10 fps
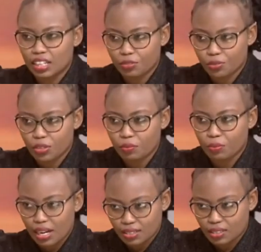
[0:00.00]

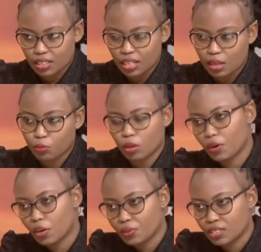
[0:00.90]
delivery, per se, and
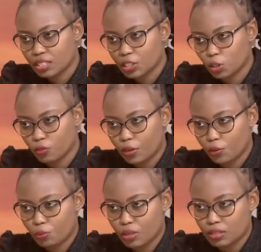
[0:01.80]
proper representation of
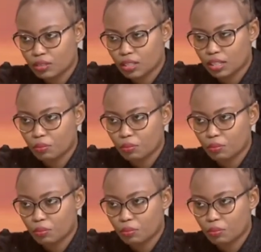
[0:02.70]
Nairobians